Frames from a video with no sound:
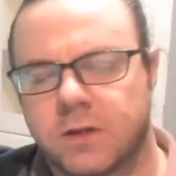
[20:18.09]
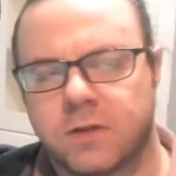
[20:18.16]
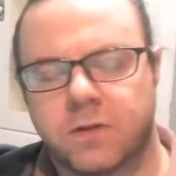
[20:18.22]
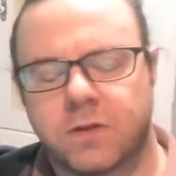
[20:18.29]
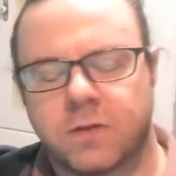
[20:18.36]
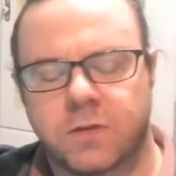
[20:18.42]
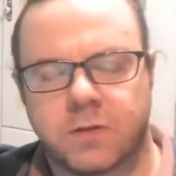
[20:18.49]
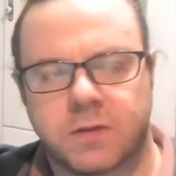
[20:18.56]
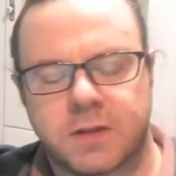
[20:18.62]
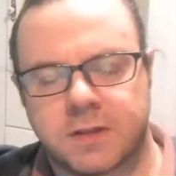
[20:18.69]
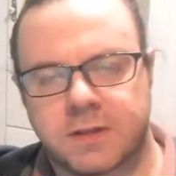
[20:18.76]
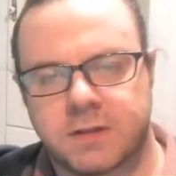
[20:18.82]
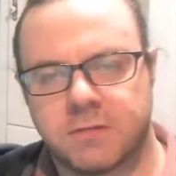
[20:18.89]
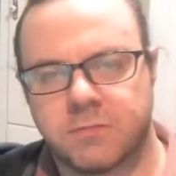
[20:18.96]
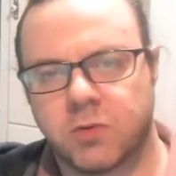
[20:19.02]
So it's
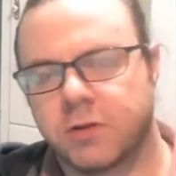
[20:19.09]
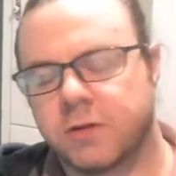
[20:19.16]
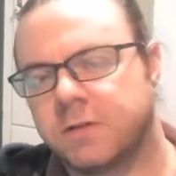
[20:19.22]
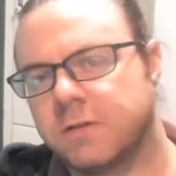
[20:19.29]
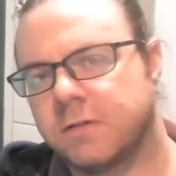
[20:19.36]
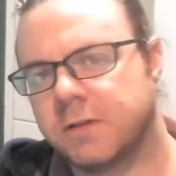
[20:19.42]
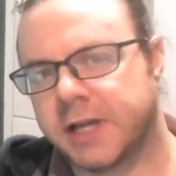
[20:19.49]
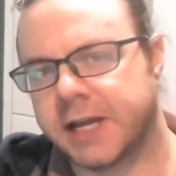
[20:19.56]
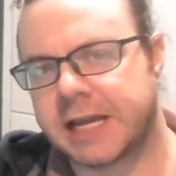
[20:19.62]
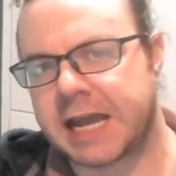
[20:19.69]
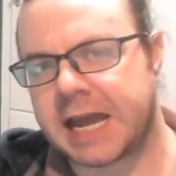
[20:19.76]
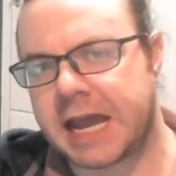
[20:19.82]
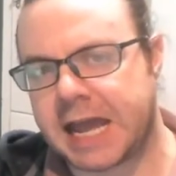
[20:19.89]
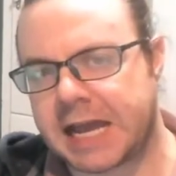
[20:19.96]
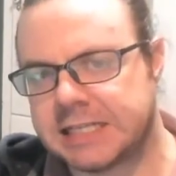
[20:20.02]
similar to like
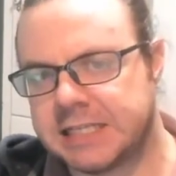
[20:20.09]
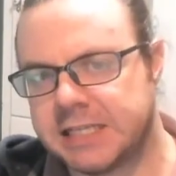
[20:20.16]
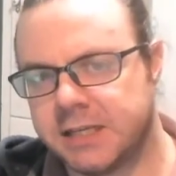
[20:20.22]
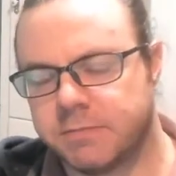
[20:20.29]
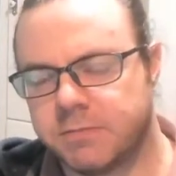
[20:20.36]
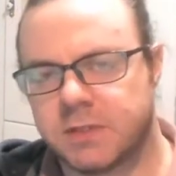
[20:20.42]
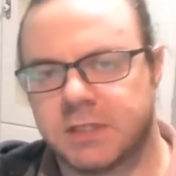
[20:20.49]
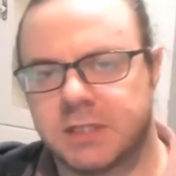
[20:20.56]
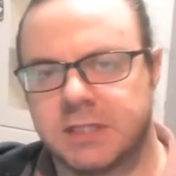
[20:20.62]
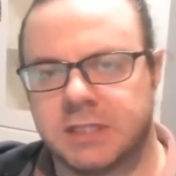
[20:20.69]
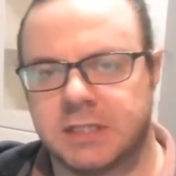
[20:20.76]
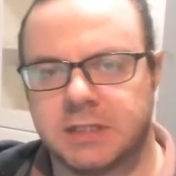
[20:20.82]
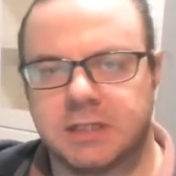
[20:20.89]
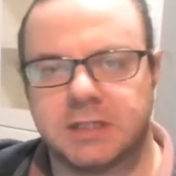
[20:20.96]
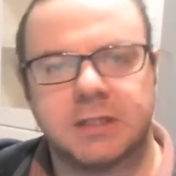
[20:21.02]
axioms
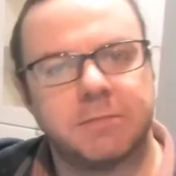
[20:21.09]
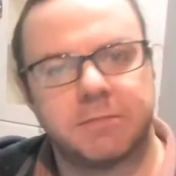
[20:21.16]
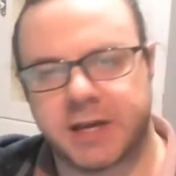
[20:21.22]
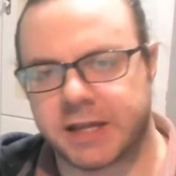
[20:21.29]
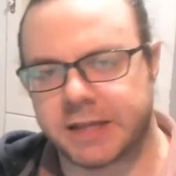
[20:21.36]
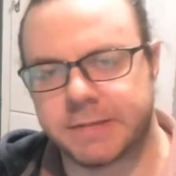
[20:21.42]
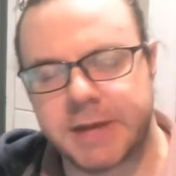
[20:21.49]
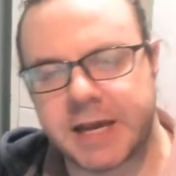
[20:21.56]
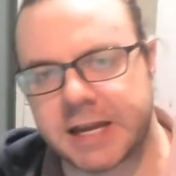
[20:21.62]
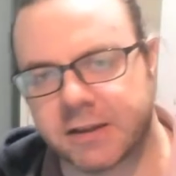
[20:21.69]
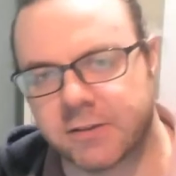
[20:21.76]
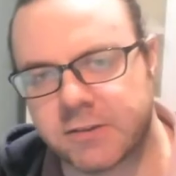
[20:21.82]
in mathematics,